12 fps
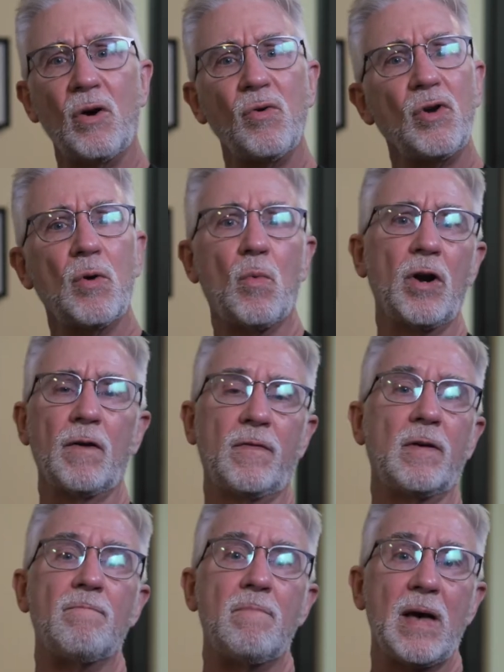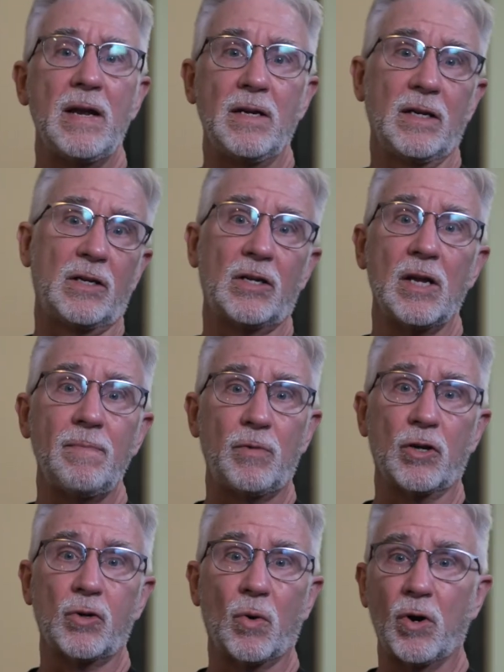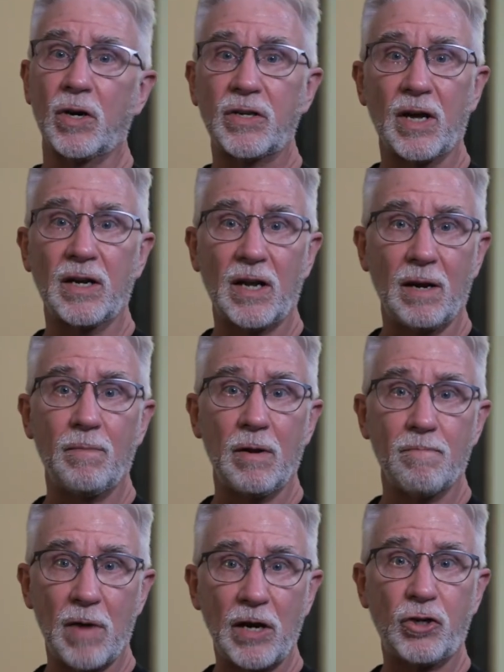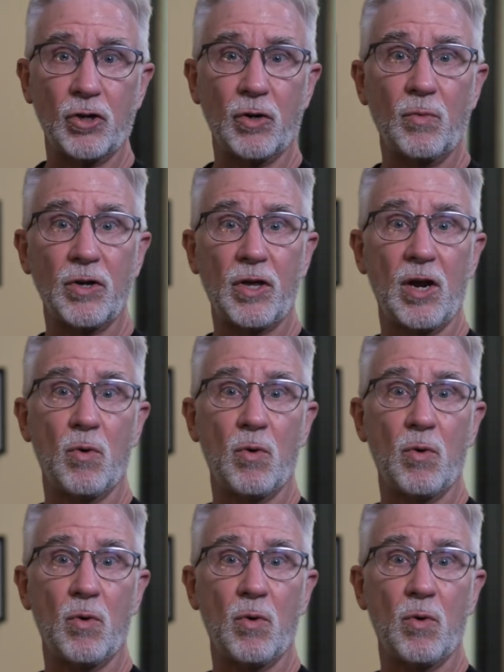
only one of the many sleep disorders that can be measured with a